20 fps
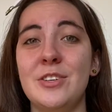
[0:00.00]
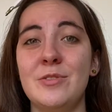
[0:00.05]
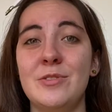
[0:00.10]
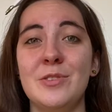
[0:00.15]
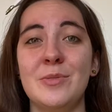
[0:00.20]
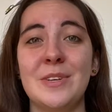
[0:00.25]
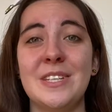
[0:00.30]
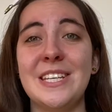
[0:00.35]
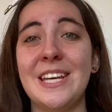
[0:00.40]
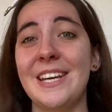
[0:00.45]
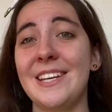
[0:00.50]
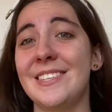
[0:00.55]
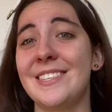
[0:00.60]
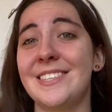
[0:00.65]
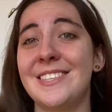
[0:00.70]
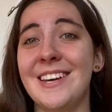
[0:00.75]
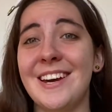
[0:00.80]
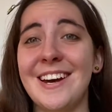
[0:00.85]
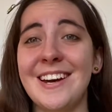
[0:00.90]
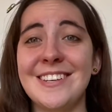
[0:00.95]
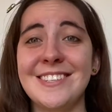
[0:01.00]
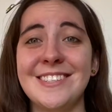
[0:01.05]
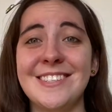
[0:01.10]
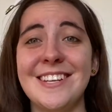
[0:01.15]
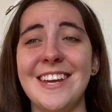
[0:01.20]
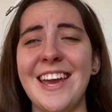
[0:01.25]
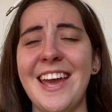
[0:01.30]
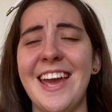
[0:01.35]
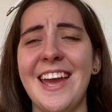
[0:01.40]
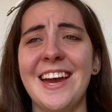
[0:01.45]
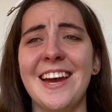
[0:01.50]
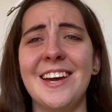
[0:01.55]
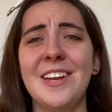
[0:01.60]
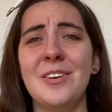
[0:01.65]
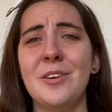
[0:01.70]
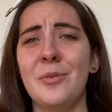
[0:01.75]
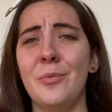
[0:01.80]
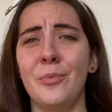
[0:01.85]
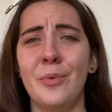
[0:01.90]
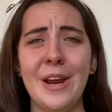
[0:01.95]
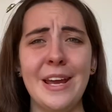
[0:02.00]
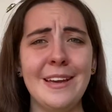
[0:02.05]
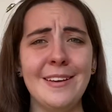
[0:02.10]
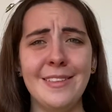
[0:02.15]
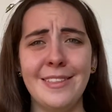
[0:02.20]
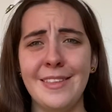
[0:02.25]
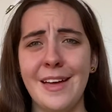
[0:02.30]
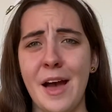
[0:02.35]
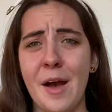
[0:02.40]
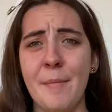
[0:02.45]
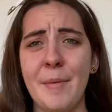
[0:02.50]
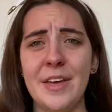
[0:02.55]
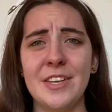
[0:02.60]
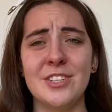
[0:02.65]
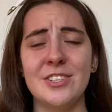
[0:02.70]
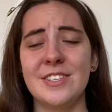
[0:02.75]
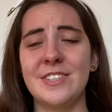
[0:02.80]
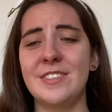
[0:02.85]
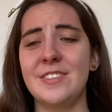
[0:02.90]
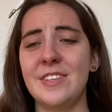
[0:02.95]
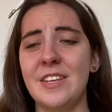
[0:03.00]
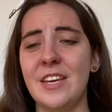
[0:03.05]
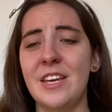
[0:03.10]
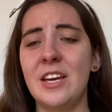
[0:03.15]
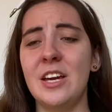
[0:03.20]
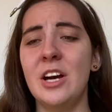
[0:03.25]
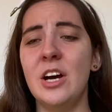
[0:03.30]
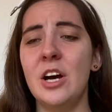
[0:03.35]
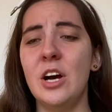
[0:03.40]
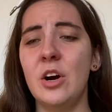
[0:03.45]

do a taste test and rank them and just see